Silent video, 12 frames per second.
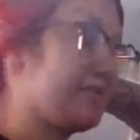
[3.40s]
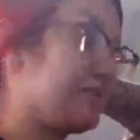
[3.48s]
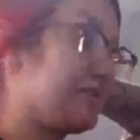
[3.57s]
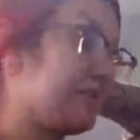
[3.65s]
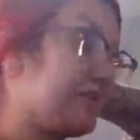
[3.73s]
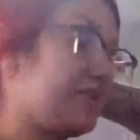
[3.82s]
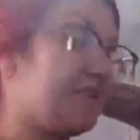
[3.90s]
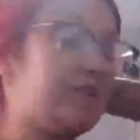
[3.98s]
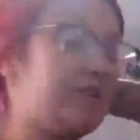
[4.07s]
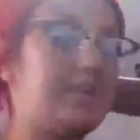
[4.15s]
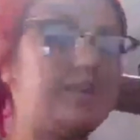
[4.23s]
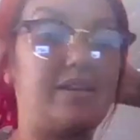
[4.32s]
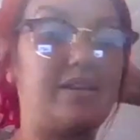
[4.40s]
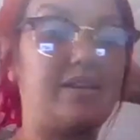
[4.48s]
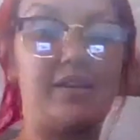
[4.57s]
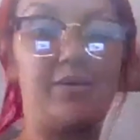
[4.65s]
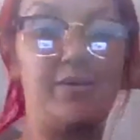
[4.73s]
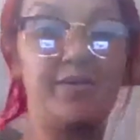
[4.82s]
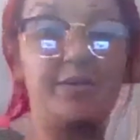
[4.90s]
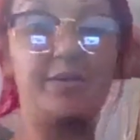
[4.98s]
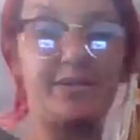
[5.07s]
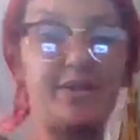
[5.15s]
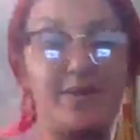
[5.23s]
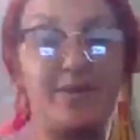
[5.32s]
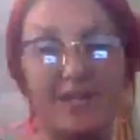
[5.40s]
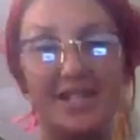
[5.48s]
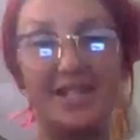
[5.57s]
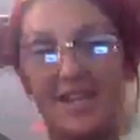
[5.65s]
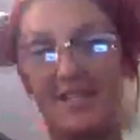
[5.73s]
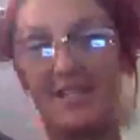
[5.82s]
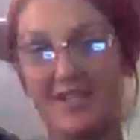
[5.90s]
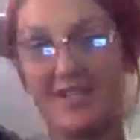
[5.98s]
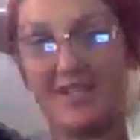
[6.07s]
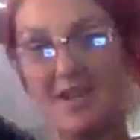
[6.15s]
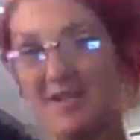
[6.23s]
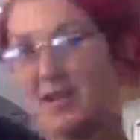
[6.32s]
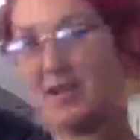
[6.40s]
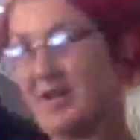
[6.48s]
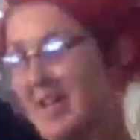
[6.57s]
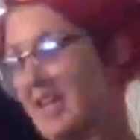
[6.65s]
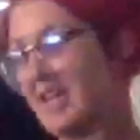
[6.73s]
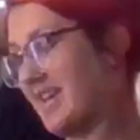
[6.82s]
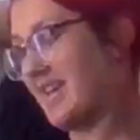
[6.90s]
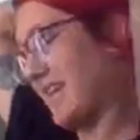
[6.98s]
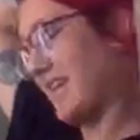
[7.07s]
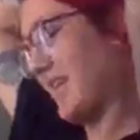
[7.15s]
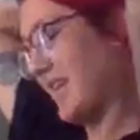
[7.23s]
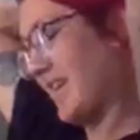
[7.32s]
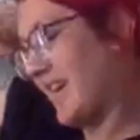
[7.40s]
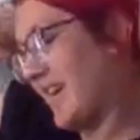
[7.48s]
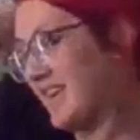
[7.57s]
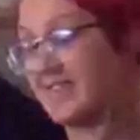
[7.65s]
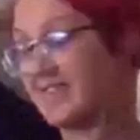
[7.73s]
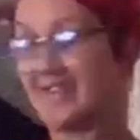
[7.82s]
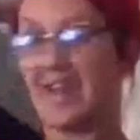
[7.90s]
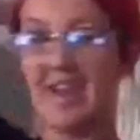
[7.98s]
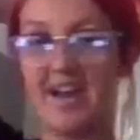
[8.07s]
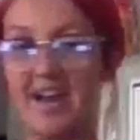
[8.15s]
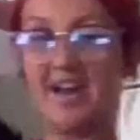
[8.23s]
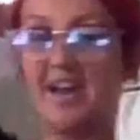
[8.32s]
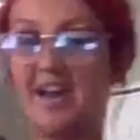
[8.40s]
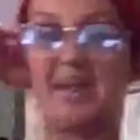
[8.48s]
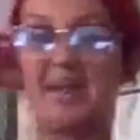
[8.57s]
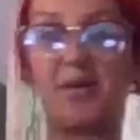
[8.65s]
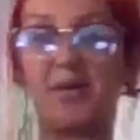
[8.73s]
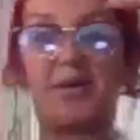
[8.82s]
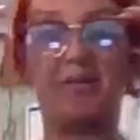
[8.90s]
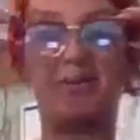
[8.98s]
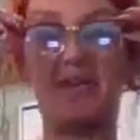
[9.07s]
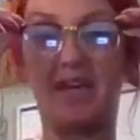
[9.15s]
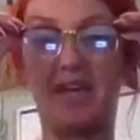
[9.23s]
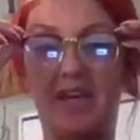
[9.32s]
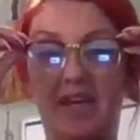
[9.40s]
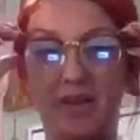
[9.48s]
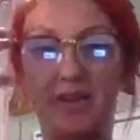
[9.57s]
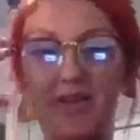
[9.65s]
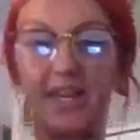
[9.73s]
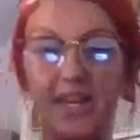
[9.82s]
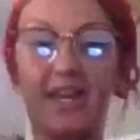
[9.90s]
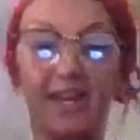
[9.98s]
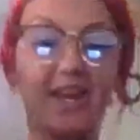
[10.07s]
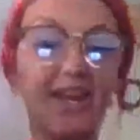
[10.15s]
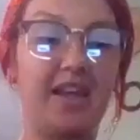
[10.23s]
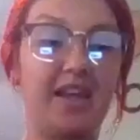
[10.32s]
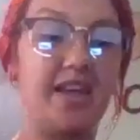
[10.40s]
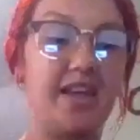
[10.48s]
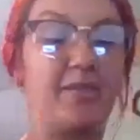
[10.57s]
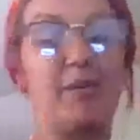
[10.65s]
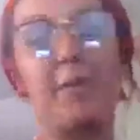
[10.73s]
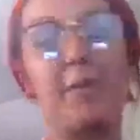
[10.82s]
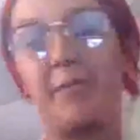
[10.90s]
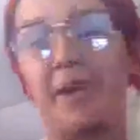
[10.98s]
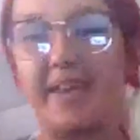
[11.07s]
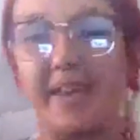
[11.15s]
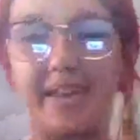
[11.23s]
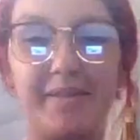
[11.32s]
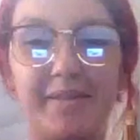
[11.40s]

started. Welcome to today's lunchtime learning. Today I am going to be cooking, baking,